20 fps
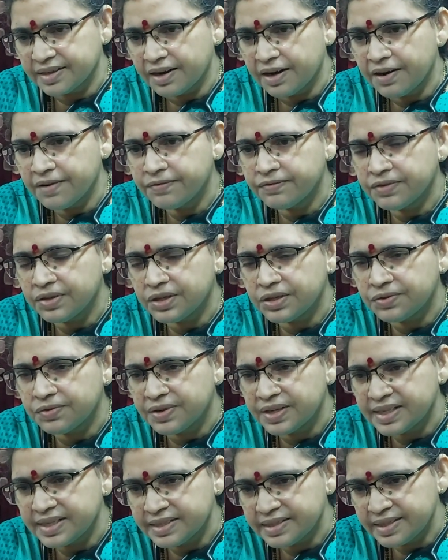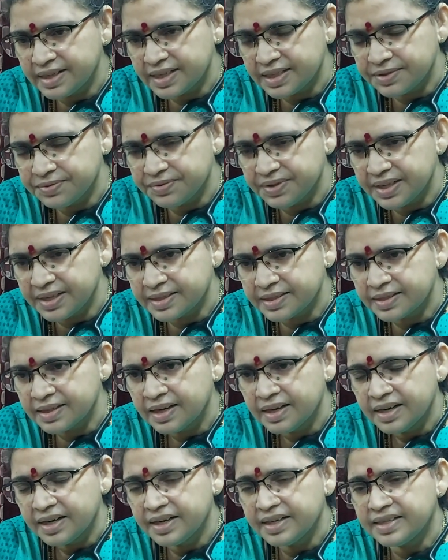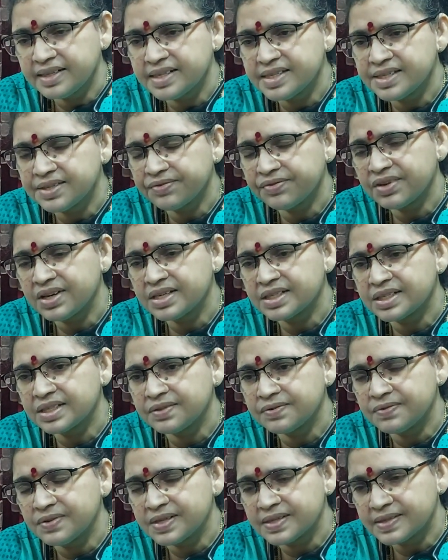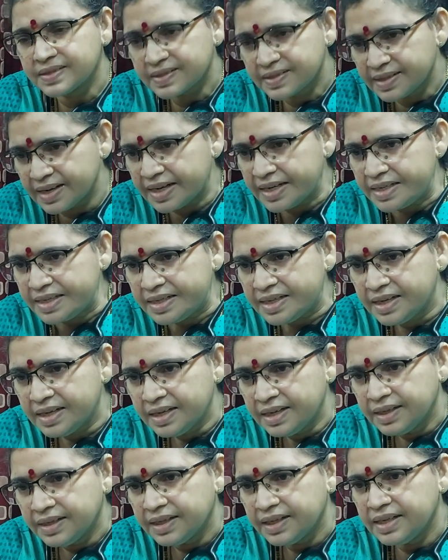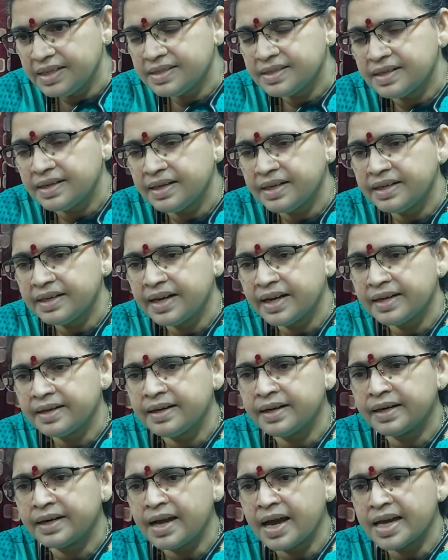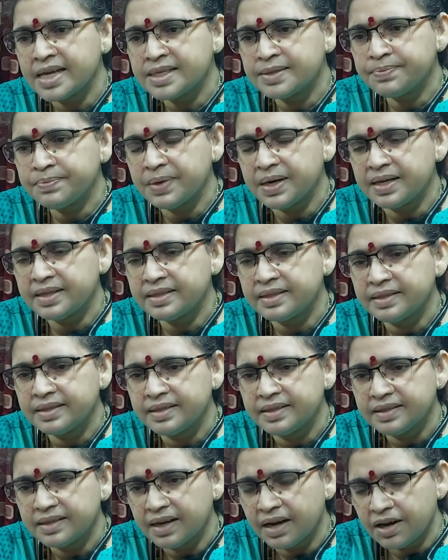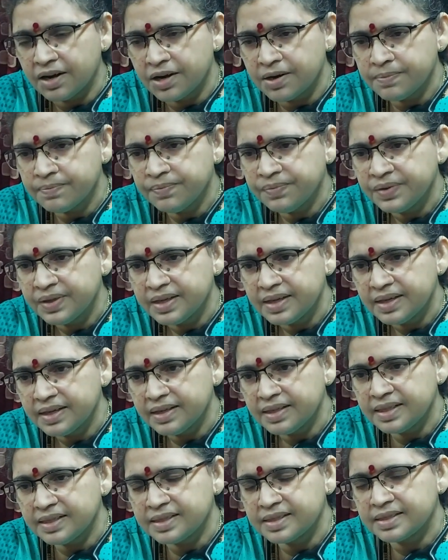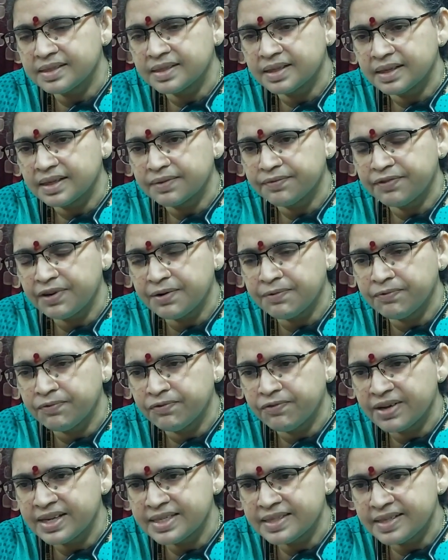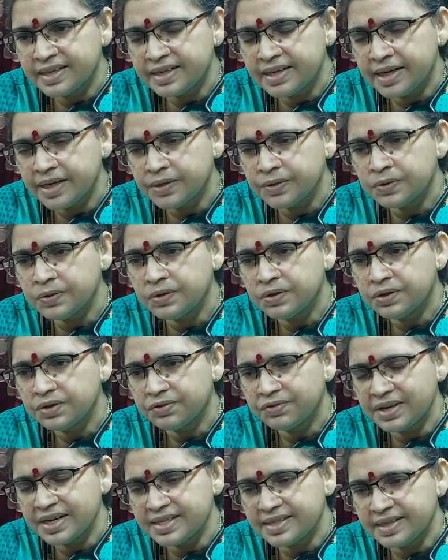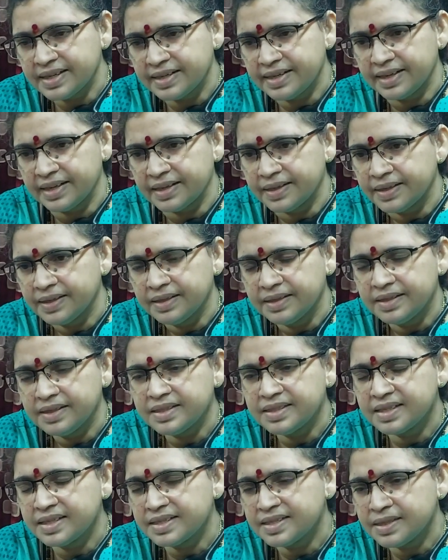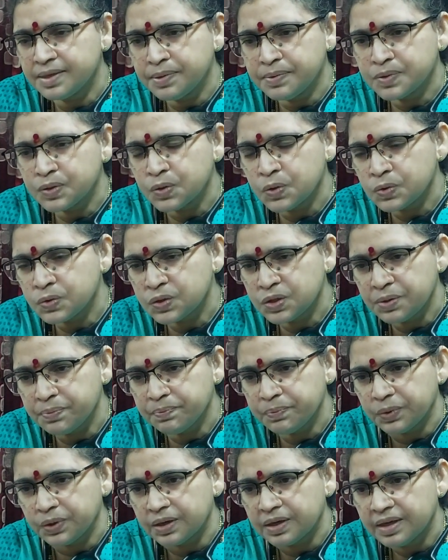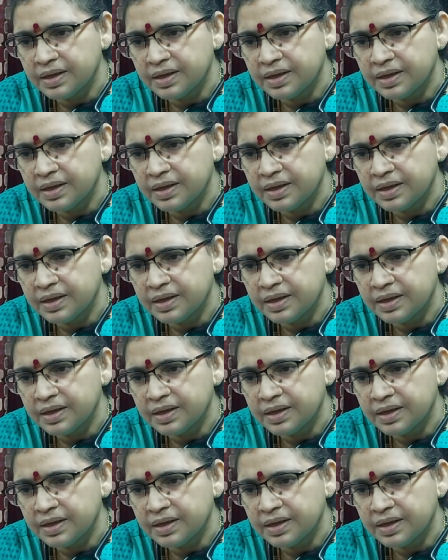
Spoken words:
After 26 weeks, intensification was done. Insulin degludec aspart it's from once a day to twice a day. It's so simple.